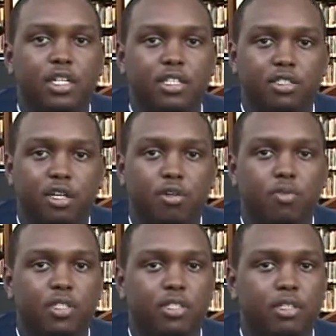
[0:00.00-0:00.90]
and talk
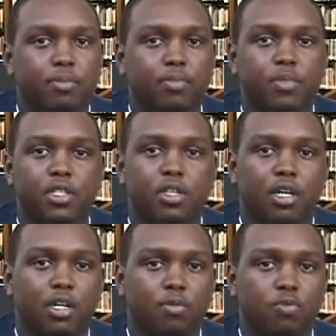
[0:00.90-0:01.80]
with them
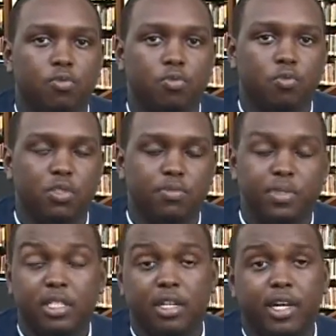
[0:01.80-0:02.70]

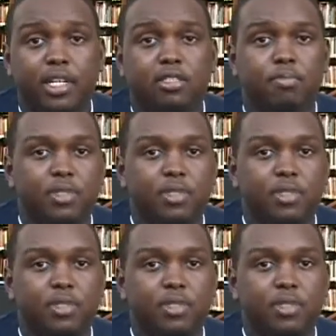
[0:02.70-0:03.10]
meant a lot to